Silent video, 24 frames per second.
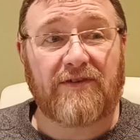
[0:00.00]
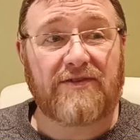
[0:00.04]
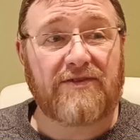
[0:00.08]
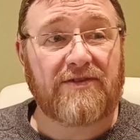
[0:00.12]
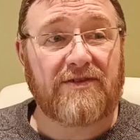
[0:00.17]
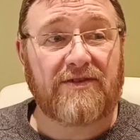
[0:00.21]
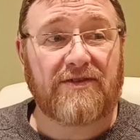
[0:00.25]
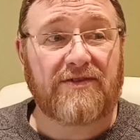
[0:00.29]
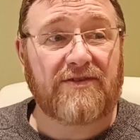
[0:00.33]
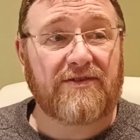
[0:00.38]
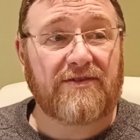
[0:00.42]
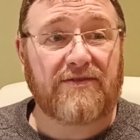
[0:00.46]
It's
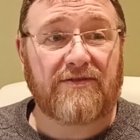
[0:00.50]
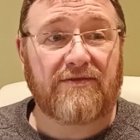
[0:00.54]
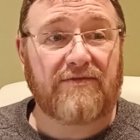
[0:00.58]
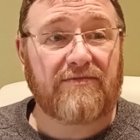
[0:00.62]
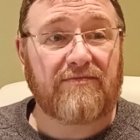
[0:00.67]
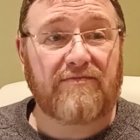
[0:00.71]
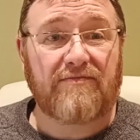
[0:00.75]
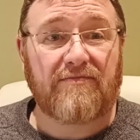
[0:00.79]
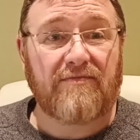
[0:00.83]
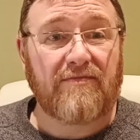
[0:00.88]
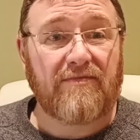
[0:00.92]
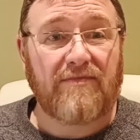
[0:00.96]
just
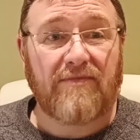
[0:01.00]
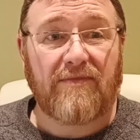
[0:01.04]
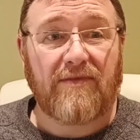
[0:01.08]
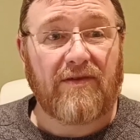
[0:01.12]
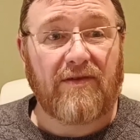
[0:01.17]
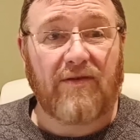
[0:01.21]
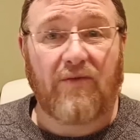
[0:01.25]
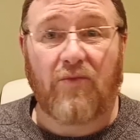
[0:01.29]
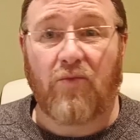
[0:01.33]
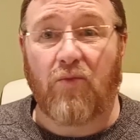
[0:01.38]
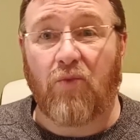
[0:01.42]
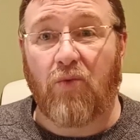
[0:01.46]

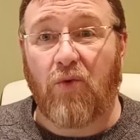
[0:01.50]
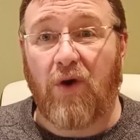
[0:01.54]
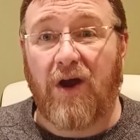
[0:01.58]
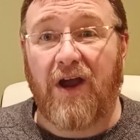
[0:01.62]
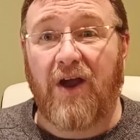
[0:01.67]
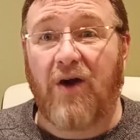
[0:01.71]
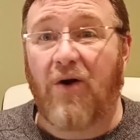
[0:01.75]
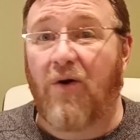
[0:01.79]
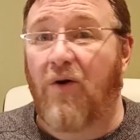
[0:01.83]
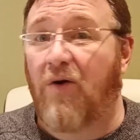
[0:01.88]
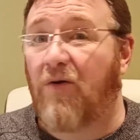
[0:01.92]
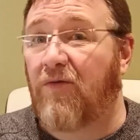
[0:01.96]

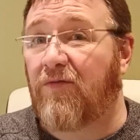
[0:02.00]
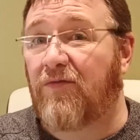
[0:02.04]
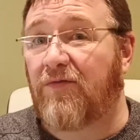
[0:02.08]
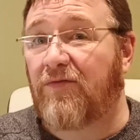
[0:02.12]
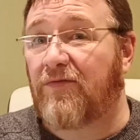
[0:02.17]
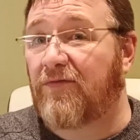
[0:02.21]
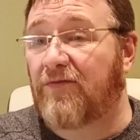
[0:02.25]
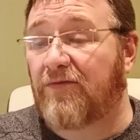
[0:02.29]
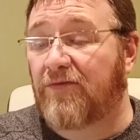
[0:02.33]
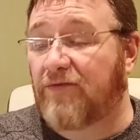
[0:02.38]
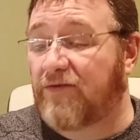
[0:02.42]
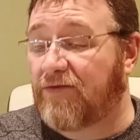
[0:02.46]
way
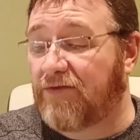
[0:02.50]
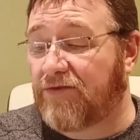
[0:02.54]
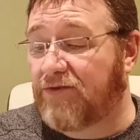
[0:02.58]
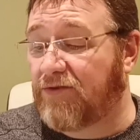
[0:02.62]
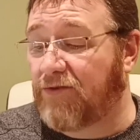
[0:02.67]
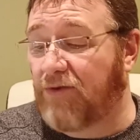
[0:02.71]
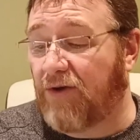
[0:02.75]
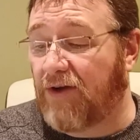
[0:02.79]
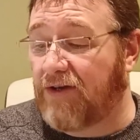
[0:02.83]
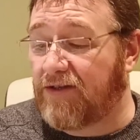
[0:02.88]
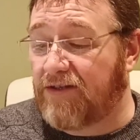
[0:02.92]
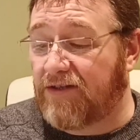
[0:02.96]
off.
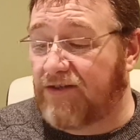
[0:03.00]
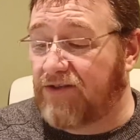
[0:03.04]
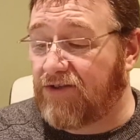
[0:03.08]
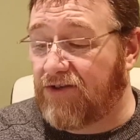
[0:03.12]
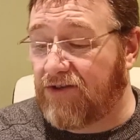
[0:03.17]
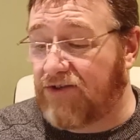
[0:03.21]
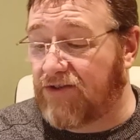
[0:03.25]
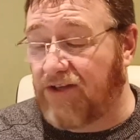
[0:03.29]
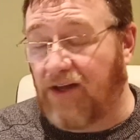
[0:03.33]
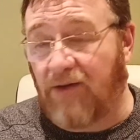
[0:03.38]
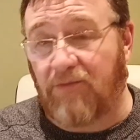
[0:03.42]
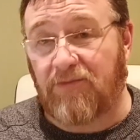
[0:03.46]
So it's
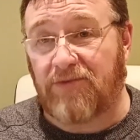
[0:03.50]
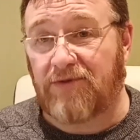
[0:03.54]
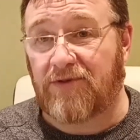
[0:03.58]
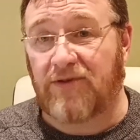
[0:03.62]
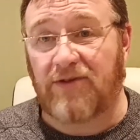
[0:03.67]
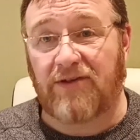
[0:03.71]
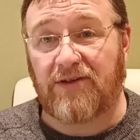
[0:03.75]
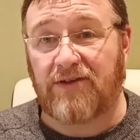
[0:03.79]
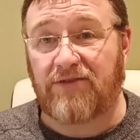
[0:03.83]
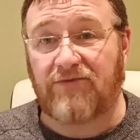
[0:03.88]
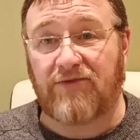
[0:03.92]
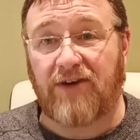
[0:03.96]
just
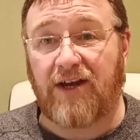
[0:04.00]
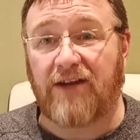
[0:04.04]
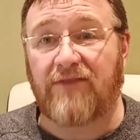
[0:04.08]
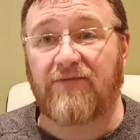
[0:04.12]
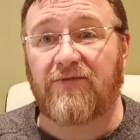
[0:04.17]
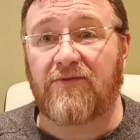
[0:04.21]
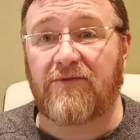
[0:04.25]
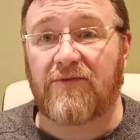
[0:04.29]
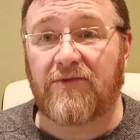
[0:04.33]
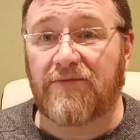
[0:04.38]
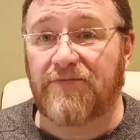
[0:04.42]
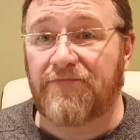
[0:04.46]
absolutely
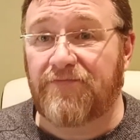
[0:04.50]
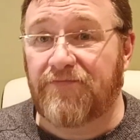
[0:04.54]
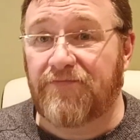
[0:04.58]
dreadful.